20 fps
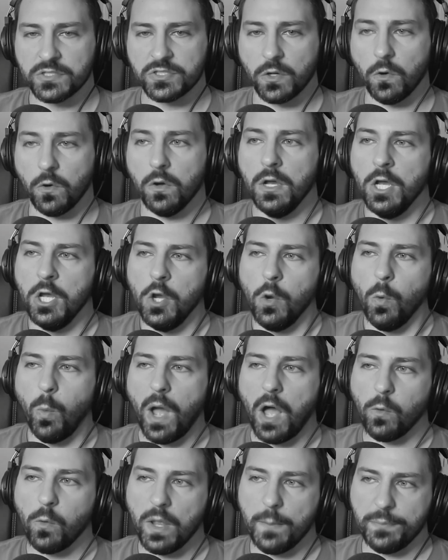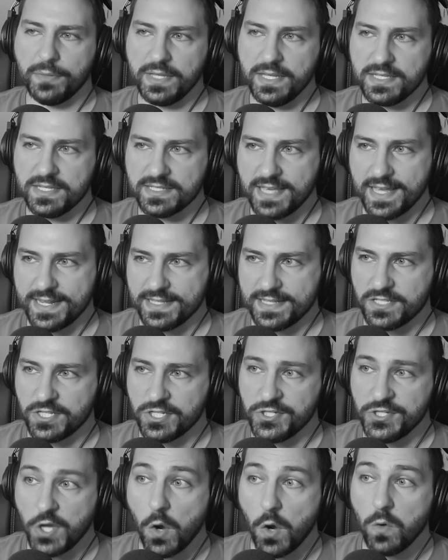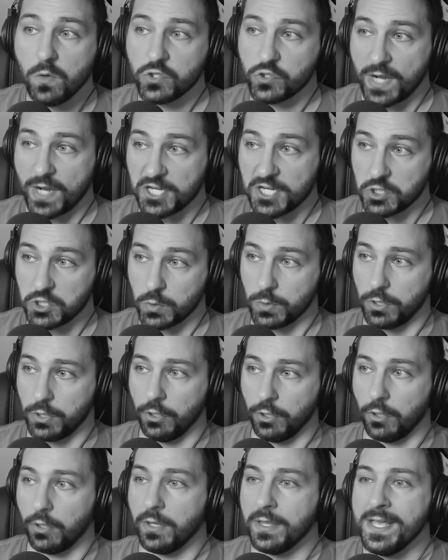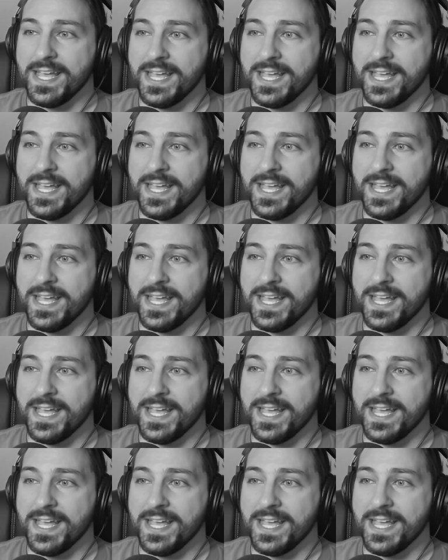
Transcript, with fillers: So while Ripley is getting to know Trash Chute Girl